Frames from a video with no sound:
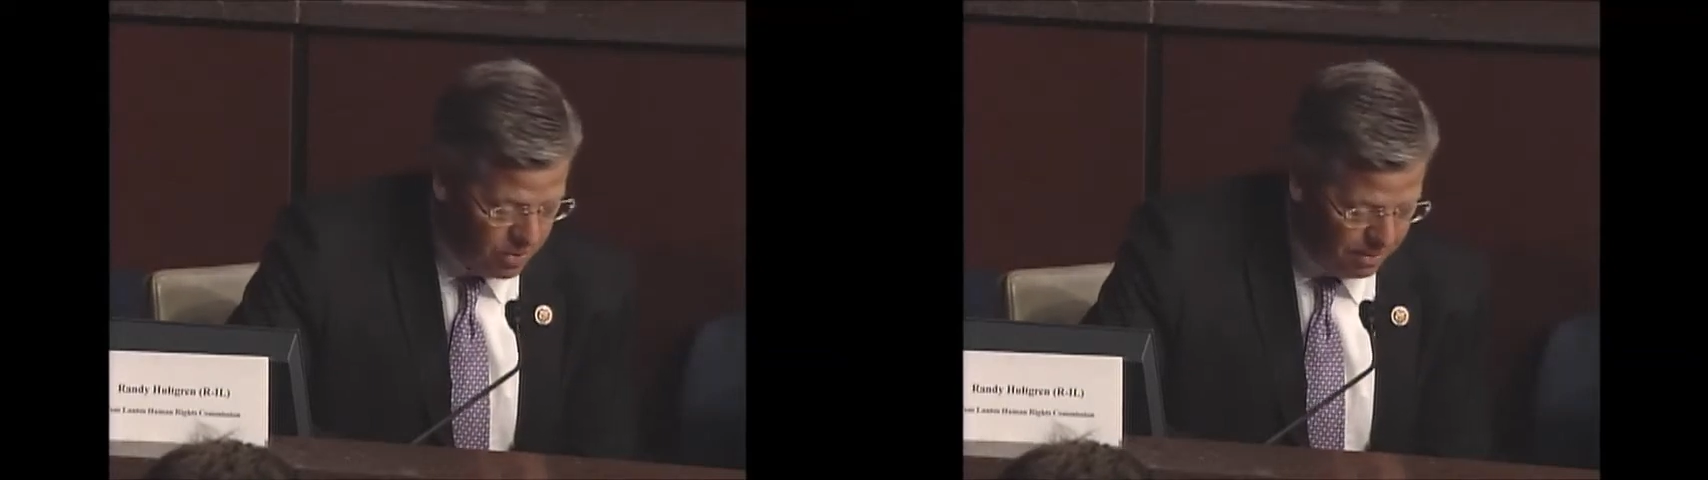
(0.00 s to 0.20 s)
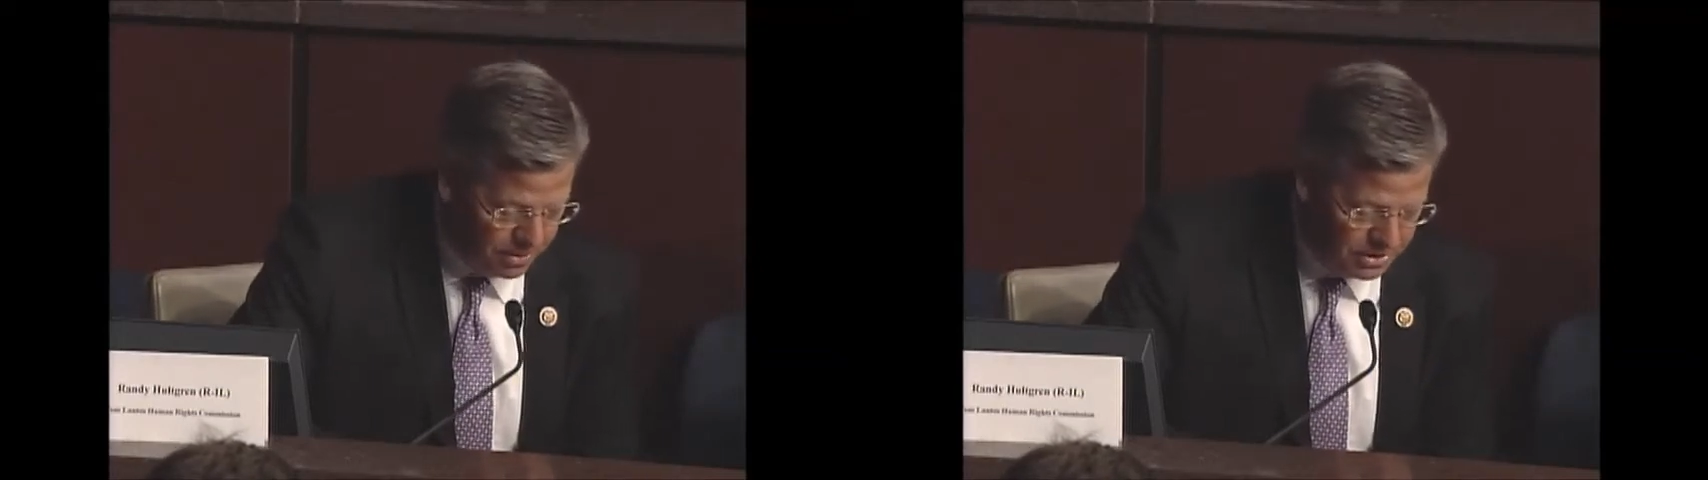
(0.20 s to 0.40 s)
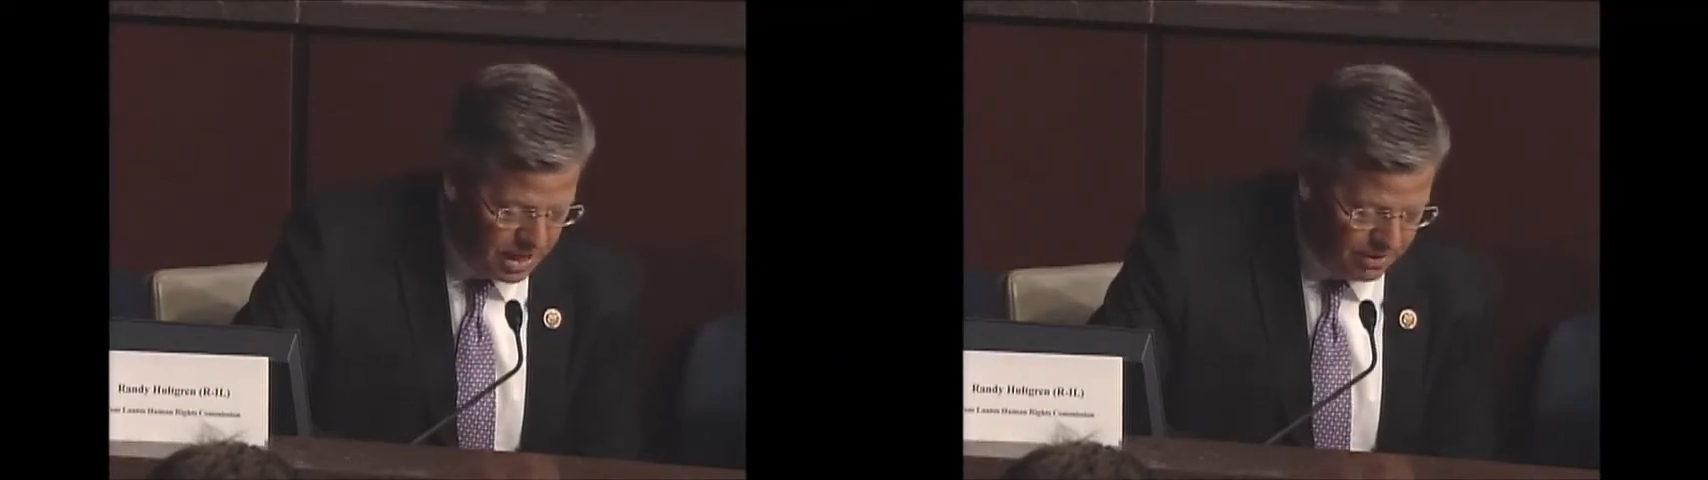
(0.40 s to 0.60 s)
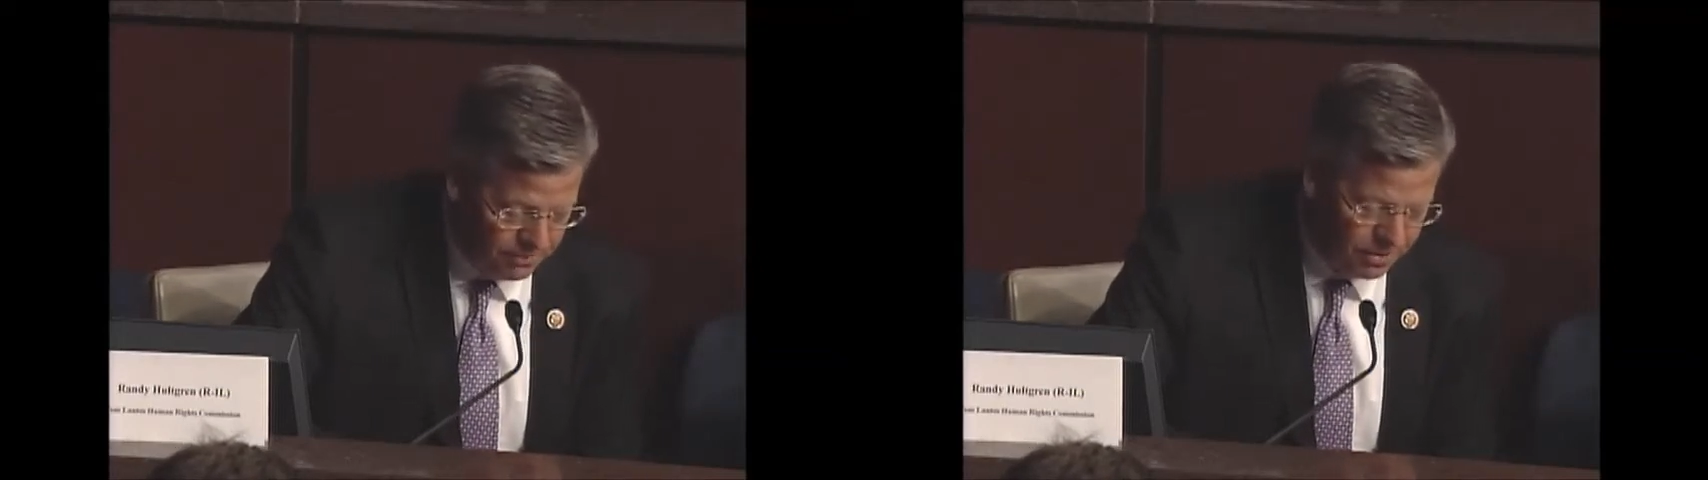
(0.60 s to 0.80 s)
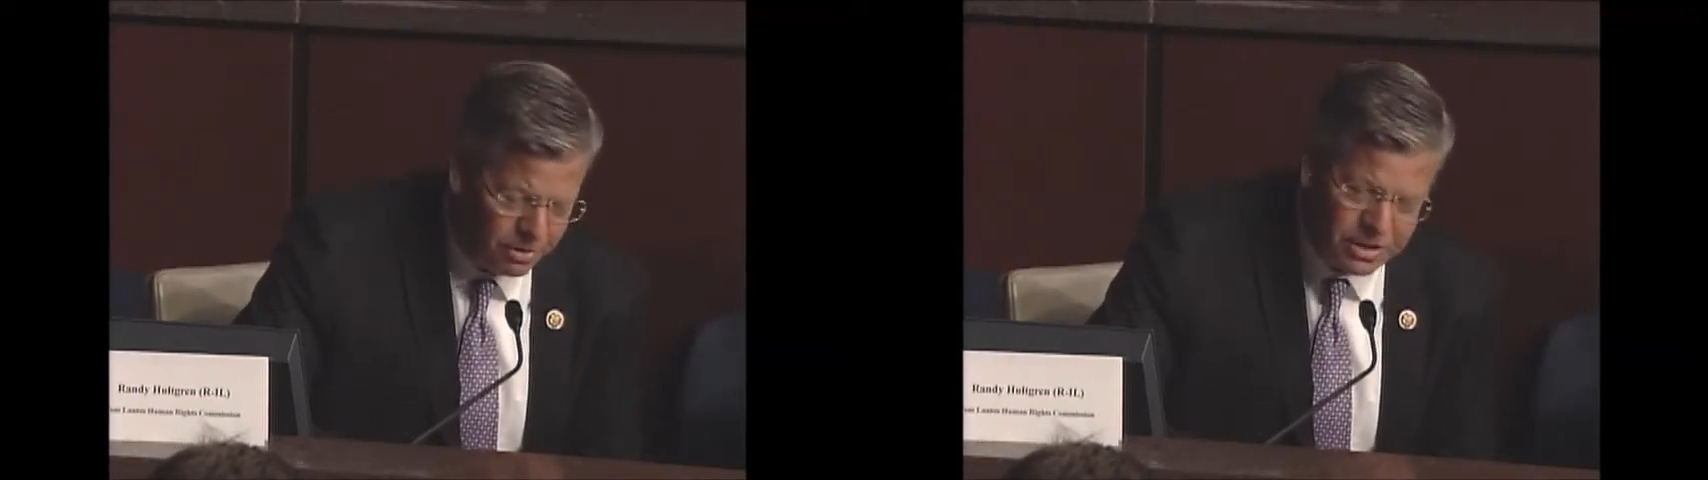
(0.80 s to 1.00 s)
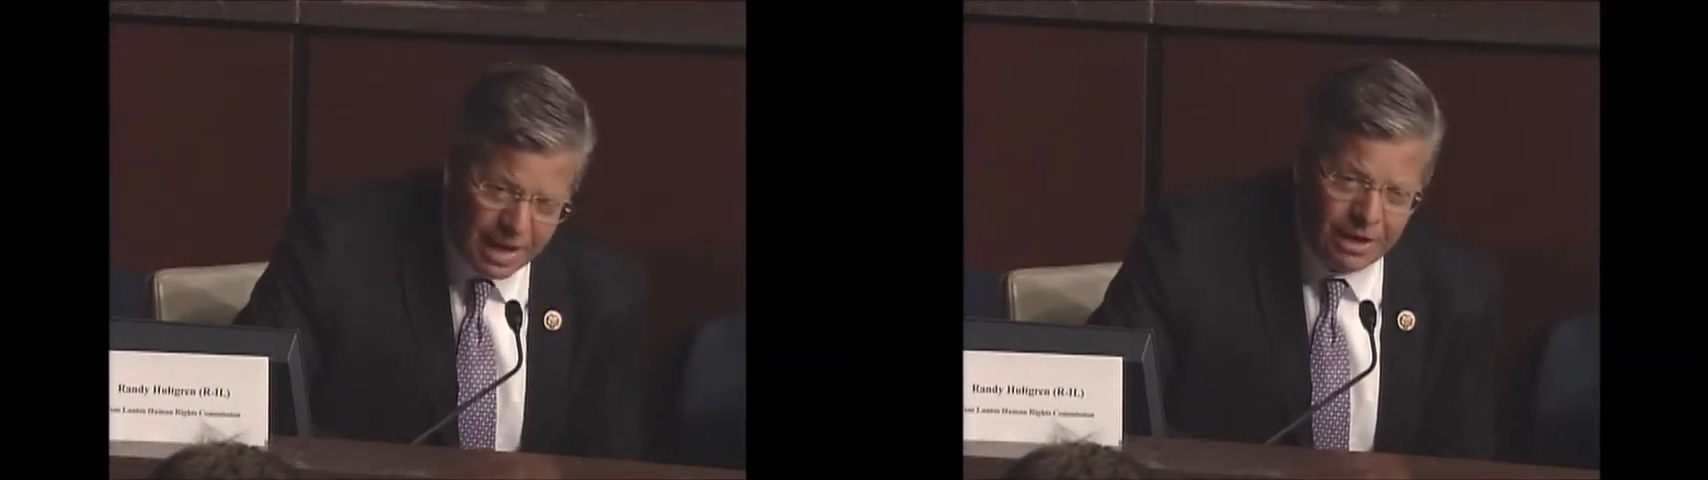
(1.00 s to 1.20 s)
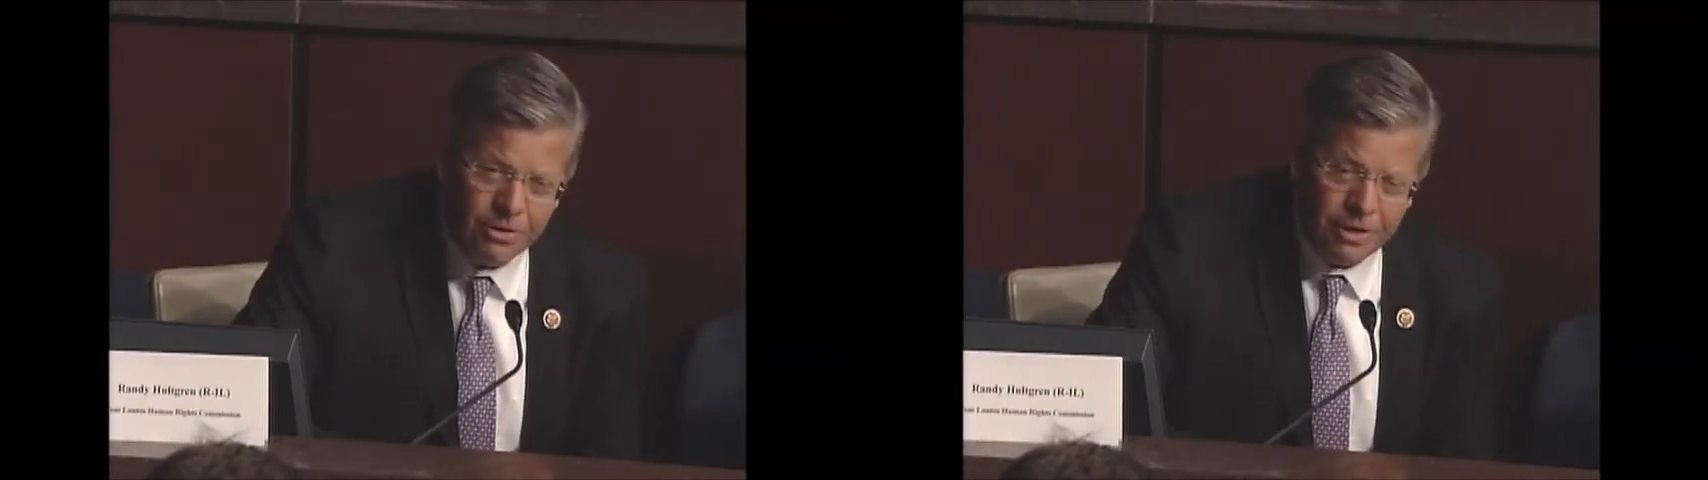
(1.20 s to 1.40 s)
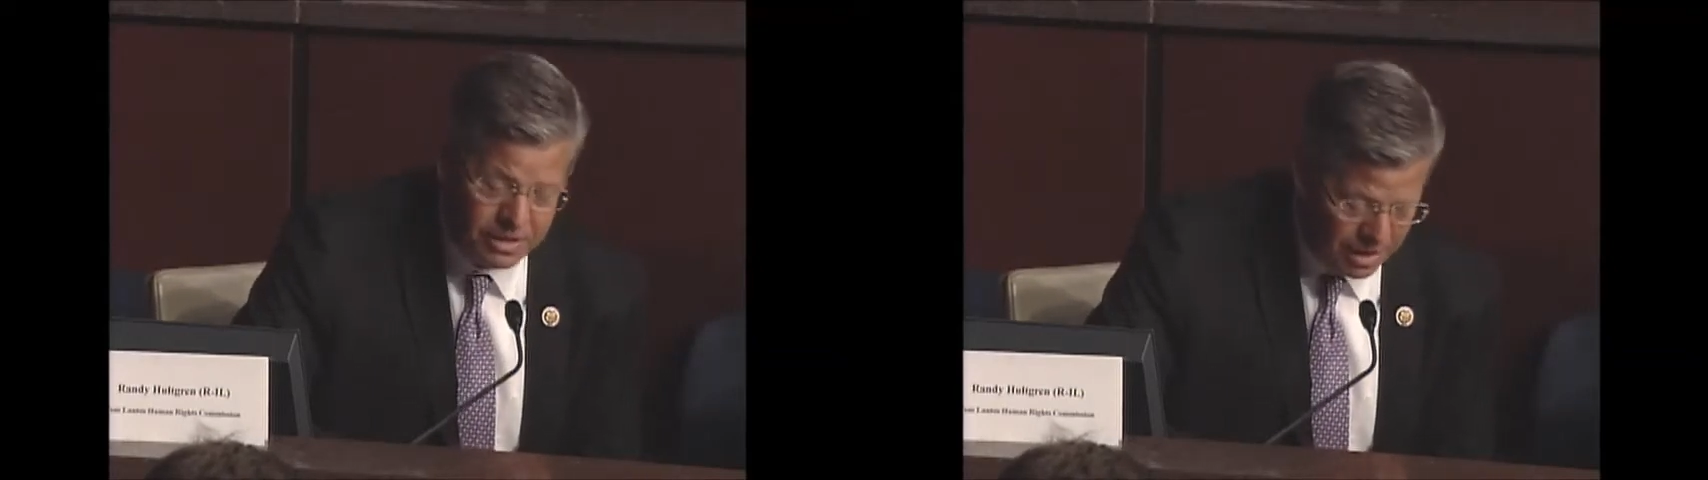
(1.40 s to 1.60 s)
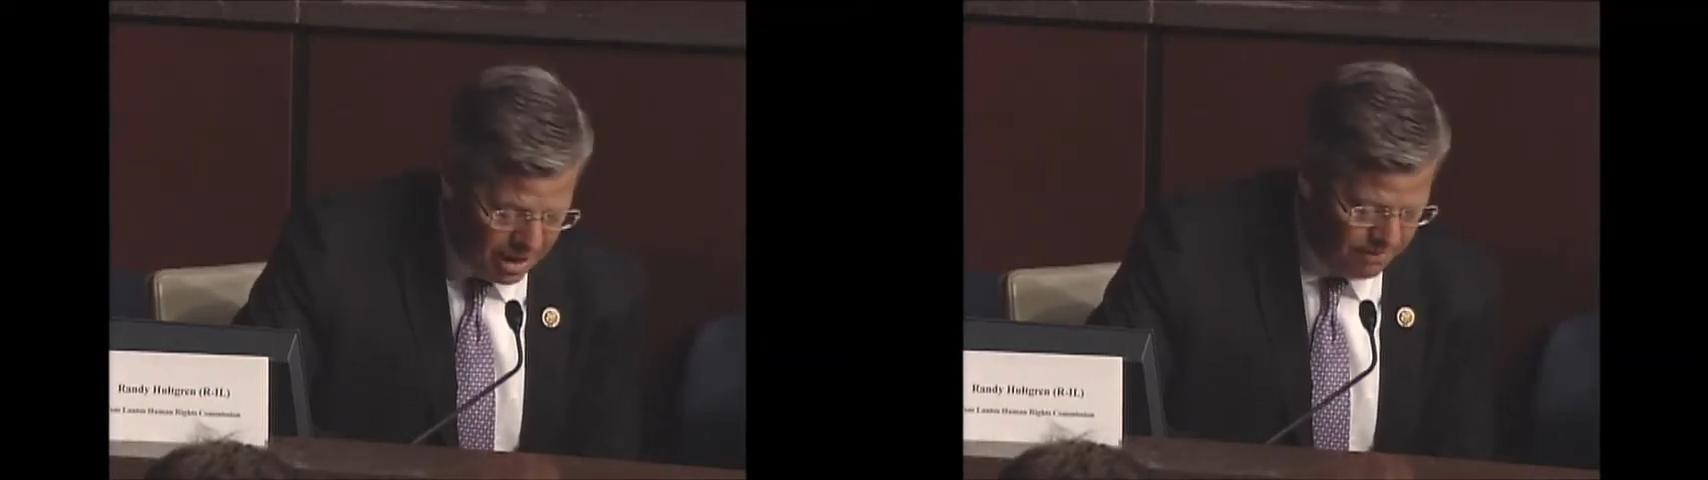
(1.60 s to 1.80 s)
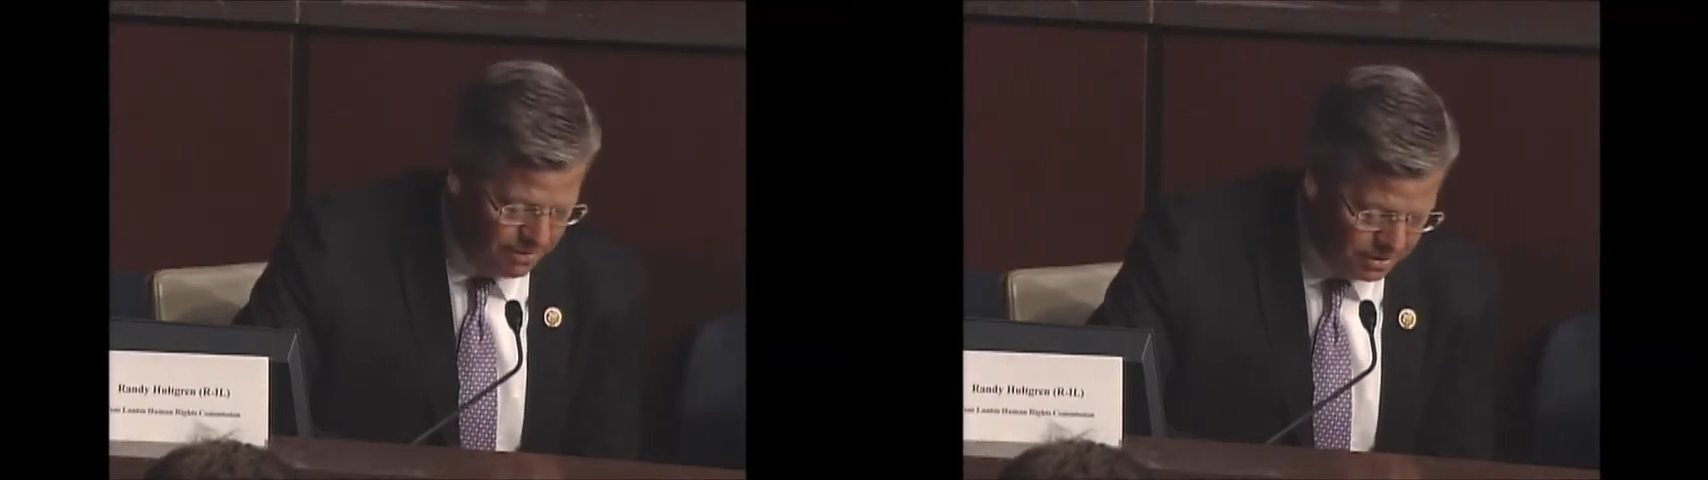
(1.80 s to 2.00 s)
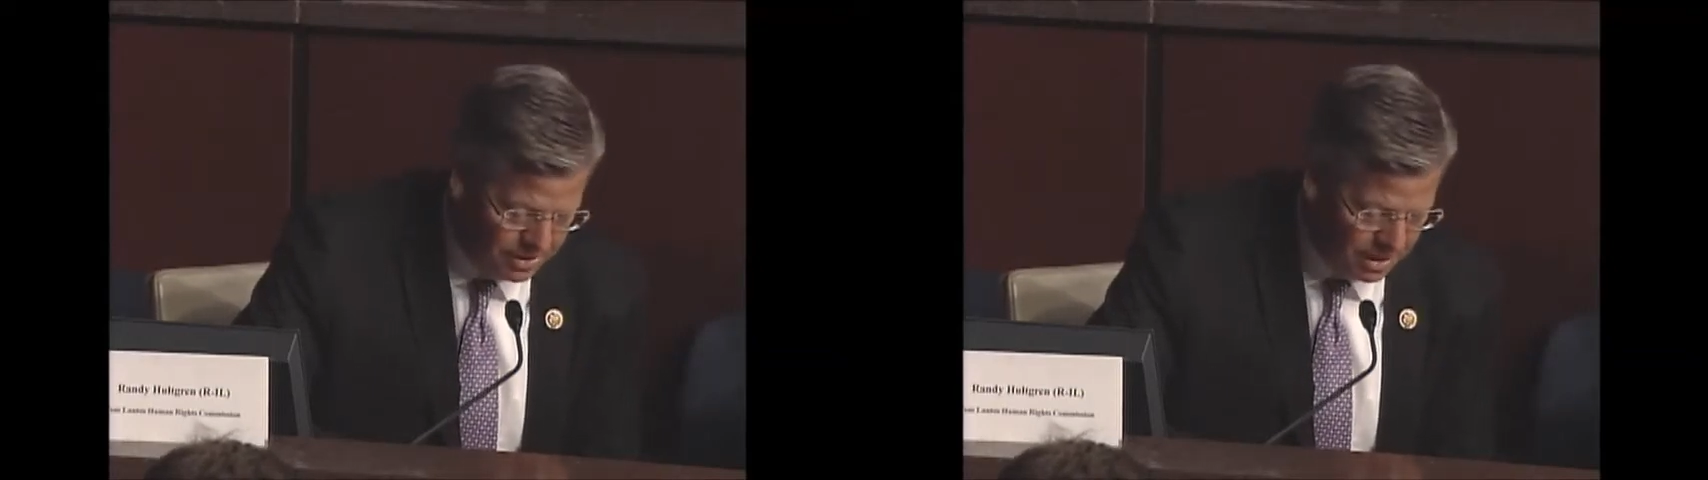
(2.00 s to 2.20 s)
represent for their tireless efforts